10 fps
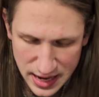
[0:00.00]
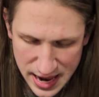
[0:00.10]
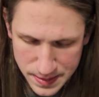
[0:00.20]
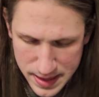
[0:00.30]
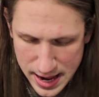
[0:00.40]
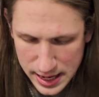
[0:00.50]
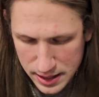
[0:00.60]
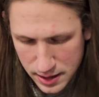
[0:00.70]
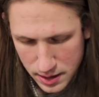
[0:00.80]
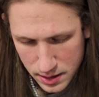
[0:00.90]
And
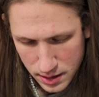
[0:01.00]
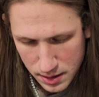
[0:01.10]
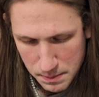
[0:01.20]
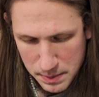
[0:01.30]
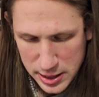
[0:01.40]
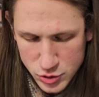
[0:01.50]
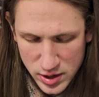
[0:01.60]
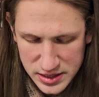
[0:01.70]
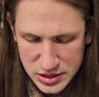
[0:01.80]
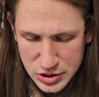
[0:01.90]
then
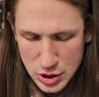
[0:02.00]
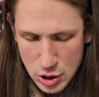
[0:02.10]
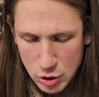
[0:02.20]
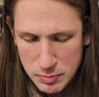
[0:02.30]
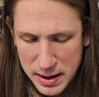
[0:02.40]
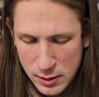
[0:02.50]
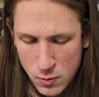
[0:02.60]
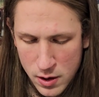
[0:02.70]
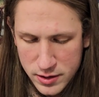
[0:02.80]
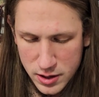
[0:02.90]
Magerite Stone, pay
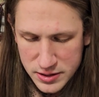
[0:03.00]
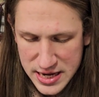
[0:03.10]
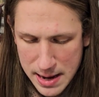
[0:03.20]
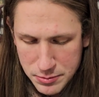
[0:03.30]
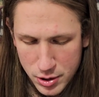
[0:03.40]
1, untap